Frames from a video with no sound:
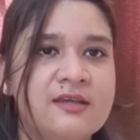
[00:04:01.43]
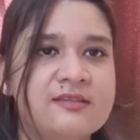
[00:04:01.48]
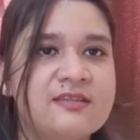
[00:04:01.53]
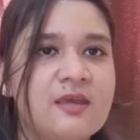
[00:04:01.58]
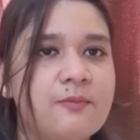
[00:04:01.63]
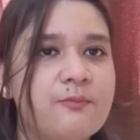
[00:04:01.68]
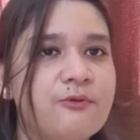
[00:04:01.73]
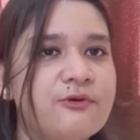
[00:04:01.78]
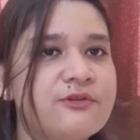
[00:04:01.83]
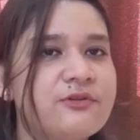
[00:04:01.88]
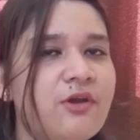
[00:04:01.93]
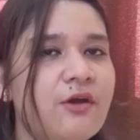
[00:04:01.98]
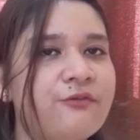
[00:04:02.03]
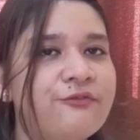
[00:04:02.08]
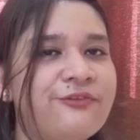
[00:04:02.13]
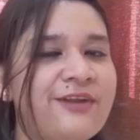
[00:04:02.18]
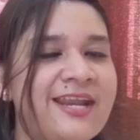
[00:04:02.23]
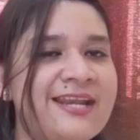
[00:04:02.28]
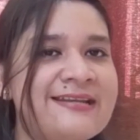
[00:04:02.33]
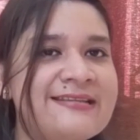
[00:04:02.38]
Suppose your
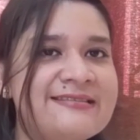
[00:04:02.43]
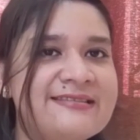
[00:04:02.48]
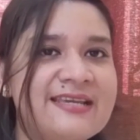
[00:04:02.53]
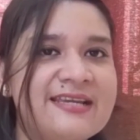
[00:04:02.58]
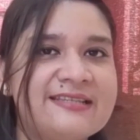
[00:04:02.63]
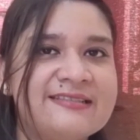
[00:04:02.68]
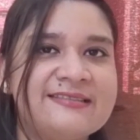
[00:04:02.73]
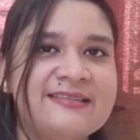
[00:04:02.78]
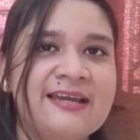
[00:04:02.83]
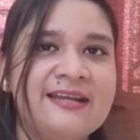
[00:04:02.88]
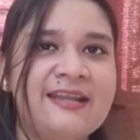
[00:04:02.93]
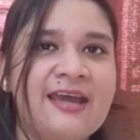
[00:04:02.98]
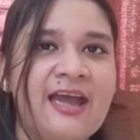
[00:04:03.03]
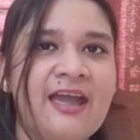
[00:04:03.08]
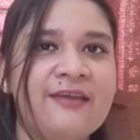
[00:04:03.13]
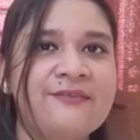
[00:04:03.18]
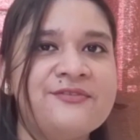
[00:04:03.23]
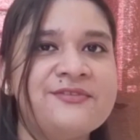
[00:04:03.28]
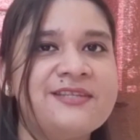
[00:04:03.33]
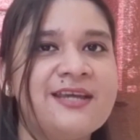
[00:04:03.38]
friend says that I
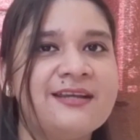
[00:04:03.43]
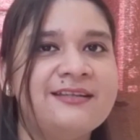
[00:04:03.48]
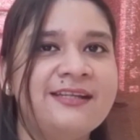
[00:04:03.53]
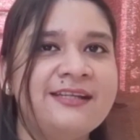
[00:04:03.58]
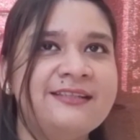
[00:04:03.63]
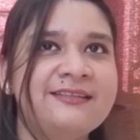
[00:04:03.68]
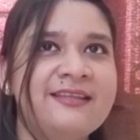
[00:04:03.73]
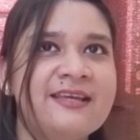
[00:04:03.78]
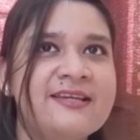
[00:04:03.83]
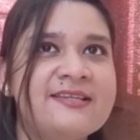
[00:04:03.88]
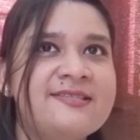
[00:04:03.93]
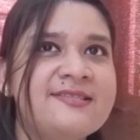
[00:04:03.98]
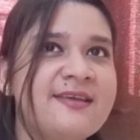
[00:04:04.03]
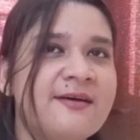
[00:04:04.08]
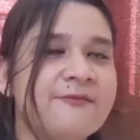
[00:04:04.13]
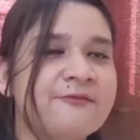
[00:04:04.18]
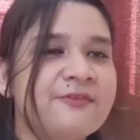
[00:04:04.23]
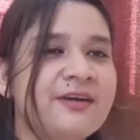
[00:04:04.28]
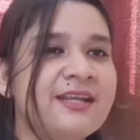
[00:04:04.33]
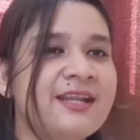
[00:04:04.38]
have studied this,
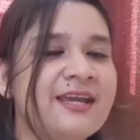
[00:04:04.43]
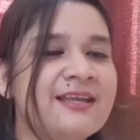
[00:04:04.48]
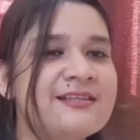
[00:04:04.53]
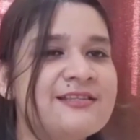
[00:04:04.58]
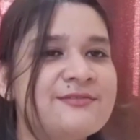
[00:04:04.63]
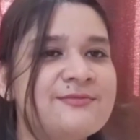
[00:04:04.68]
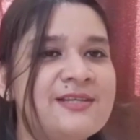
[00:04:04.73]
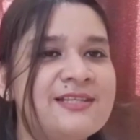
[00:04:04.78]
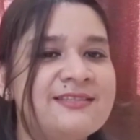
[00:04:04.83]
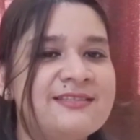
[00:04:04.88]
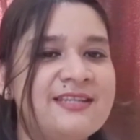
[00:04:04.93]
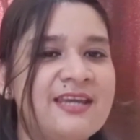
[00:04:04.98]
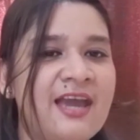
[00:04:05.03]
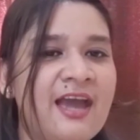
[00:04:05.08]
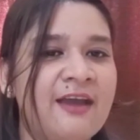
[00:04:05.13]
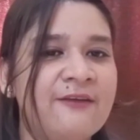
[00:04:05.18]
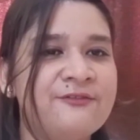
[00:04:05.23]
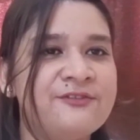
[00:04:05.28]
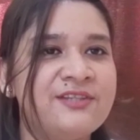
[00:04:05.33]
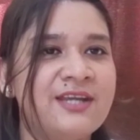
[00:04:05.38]
someone else will say
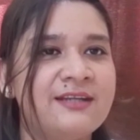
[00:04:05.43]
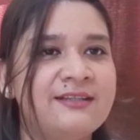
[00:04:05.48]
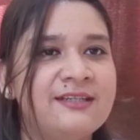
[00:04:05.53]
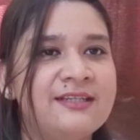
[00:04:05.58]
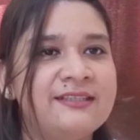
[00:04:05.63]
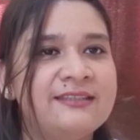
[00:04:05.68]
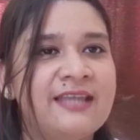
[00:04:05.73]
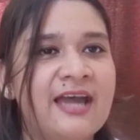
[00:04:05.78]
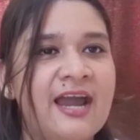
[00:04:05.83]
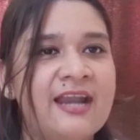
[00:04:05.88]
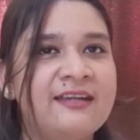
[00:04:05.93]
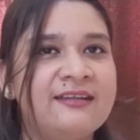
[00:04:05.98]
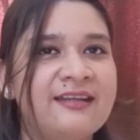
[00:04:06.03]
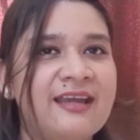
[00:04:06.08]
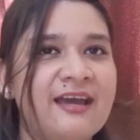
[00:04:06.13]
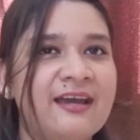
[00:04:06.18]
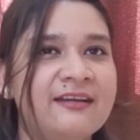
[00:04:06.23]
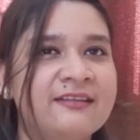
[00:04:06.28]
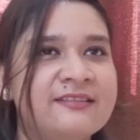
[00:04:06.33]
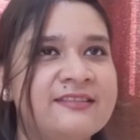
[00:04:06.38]
I have studied that.
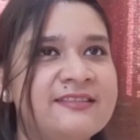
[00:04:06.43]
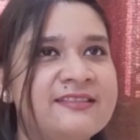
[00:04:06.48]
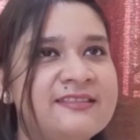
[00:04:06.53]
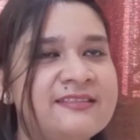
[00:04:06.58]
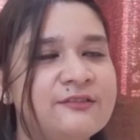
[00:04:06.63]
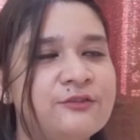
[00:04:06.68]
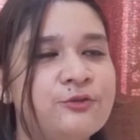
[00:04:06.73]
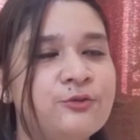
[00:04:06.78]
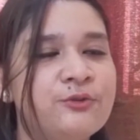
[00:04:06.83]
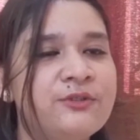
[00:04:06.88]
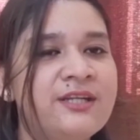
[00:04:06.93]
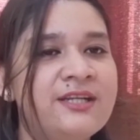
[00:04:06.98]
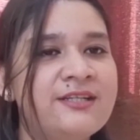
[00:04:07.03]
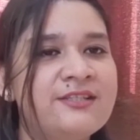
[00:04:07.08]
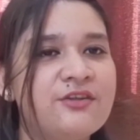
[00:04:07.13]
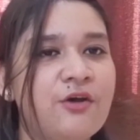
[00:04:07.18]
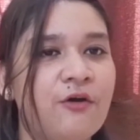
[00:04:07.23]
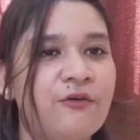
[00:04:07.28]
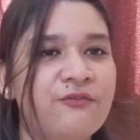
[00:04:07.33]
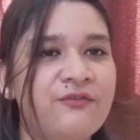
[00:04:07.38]

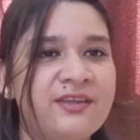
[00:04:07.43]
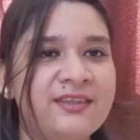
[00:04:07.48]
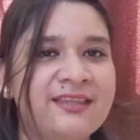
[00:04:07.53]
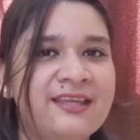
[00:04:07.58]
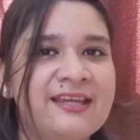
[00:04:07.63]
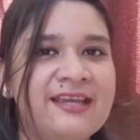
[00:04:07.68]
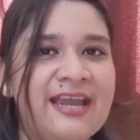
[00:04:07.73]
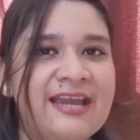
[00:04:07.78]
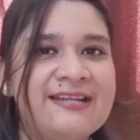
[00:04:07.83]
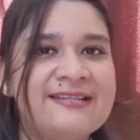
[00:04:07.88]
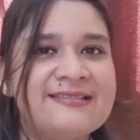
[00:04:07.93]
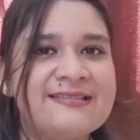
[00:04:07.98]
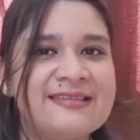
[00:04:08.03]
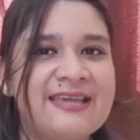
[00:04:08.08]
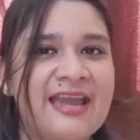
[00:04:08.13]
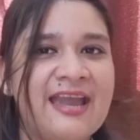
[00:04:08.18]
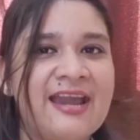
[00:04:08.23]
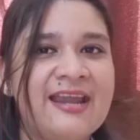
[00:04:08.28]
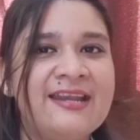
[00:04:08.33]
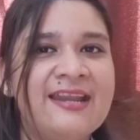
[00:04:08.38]
Students often, they get
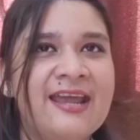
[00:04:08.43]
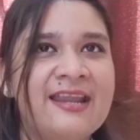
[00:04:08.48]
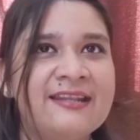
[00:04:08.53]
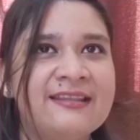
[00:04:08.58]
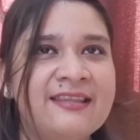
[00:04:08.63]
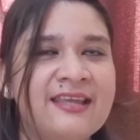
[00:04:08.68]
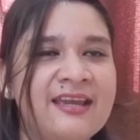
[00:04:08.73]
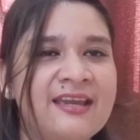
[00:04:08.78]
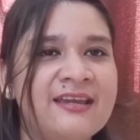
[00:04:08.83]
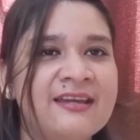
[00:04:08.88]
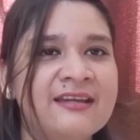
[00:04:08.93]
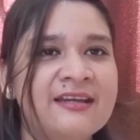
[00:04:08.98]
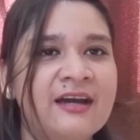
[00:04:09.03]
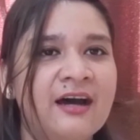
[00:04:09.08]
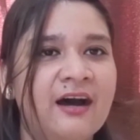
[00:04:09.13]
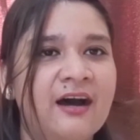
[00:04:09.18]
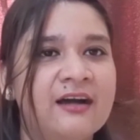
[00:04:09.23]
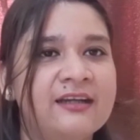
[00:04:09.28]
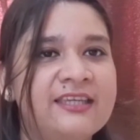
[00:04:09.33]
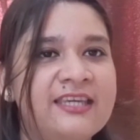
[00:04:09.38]
scared and they
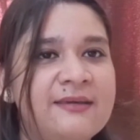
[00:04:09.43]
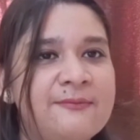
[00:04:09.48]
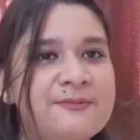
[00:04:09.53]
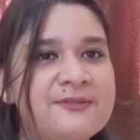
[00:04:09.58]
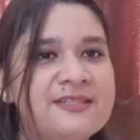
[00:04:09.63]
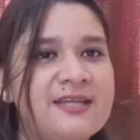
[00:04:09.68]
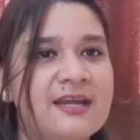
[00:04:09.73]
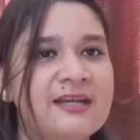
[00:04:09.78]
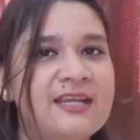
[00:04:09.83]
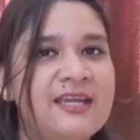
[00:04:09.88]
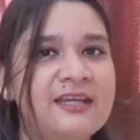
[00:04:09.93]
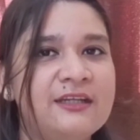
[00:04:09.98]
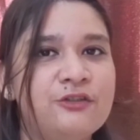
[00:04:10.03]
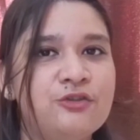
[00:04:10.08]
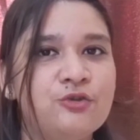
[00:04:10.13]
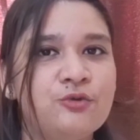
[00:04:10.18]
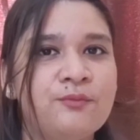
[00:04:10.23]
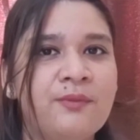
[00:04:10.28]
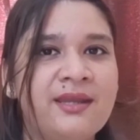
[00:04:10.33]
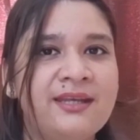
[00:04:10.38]
keep studying
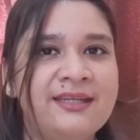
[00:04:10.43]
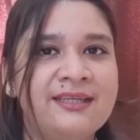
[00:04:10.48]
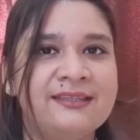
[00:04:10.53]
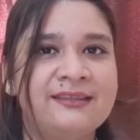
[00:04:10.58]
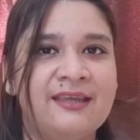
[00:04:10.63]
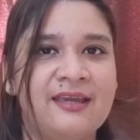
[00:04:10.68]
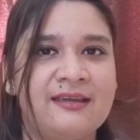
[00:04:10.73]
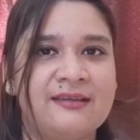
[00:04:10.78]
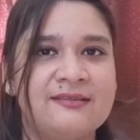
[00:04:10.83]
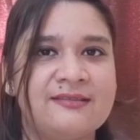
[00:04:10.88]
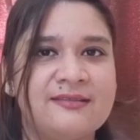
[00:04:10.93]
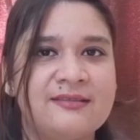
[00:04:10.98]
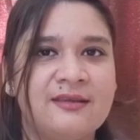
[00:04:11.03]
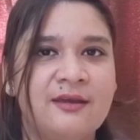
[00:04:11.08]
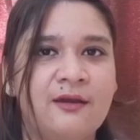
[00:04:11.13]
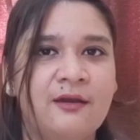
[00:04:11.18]
too many things.